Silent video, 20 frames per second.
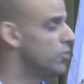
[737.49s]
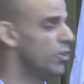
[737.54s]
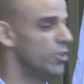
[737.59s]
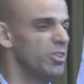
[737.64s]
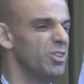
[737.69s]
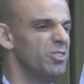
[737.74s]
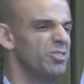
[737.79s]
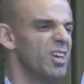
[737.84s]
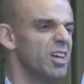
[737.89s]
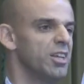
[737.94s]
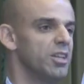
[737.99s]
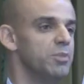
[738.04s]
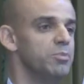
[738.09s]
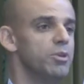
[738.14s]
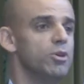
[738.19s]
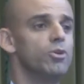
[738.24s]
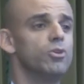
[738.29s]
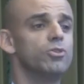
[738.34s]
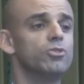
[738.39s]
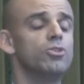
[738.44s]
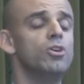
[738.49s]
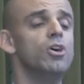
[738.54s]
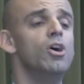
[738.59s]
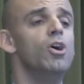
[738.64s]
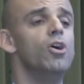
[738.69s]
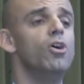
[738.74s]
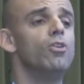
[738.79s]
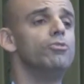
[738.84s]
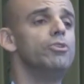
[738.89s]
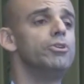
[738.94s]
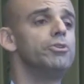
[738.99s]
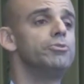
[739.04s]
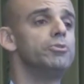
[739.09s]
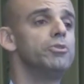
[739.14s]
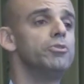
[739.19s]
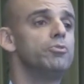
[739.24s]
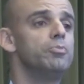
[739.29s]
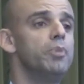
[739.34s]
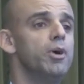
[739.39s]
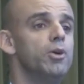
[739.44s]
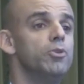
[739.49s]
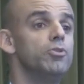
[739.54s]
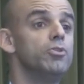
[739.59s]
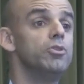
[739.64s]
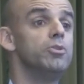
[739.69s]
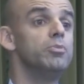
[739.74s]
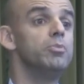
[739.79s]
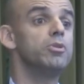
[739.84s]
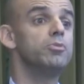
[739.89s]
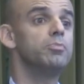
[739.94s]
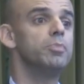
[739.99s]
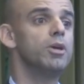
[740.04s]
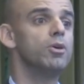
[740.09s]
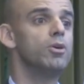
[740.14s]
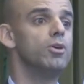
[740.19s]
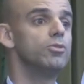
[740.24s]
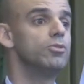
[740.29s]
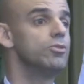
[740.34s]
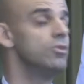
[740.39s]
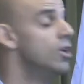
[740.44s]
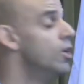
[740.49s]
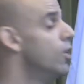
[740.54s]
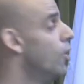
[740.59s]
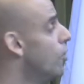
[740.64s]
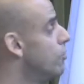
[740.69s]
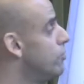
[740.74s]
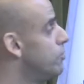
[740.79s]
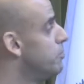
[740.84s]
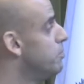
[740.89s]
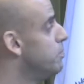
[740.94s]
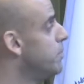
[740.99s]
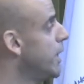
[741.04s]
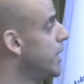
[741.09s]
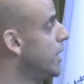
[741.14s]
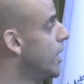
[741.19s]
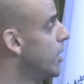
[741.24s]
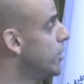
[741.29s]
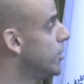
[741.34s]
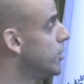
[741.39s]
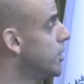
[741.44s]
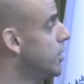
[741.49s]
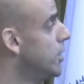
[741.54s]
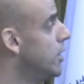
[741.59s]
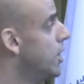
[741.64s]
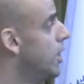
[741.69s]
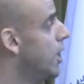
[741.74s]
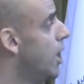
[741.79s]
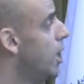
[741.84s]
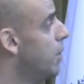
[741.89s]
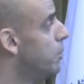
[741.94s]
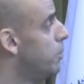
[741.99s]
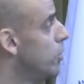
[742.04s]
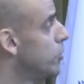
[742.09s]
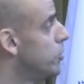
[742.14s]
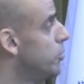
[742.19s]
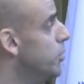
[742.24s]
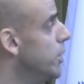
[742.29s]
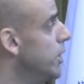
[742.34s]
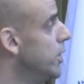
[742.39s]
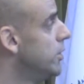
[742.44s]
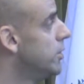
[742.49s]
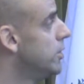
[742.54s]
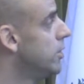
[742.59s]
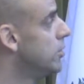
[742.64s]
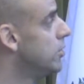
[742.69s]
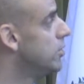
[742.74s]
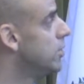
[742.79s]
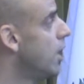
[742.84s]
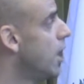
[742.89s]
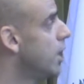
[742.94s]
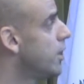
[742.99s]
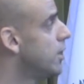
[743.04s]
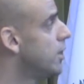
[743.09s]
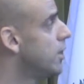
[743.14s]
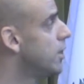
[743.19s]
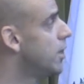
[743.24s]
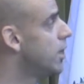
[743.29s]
not exactly because of their transparency, but because of many other possibilities, like